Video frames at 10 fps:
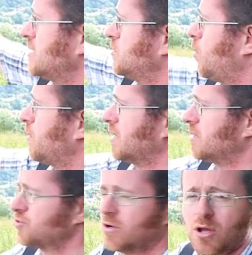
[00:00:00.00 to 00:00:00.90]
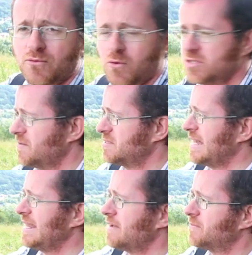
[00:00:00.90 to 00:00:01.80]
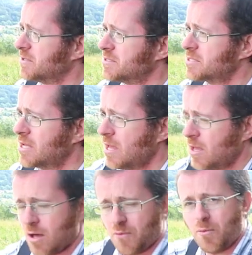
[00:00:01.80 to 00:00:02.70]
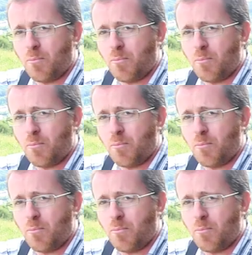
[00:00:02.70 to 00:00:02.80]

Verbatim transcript: So what we're going to try and look for is if there's any evidence of the